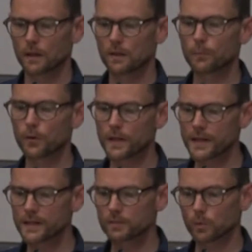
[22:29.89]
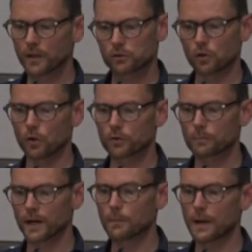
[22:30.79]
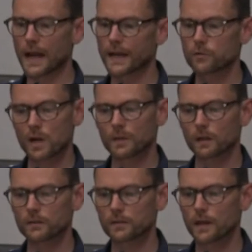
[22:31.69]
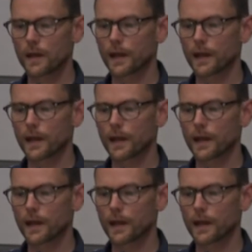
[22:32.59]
The police were assaulted by black criminals